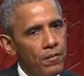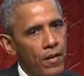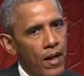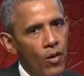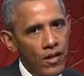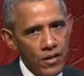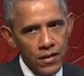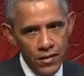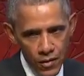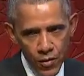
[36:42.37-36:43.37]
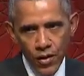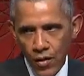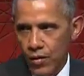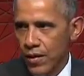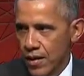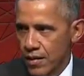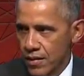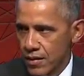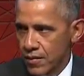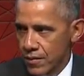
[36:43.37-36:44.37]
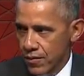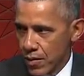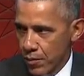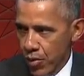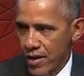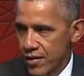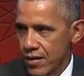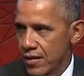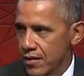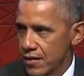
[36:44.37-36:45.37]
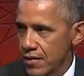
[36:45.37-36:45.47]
But I want you to know that from the President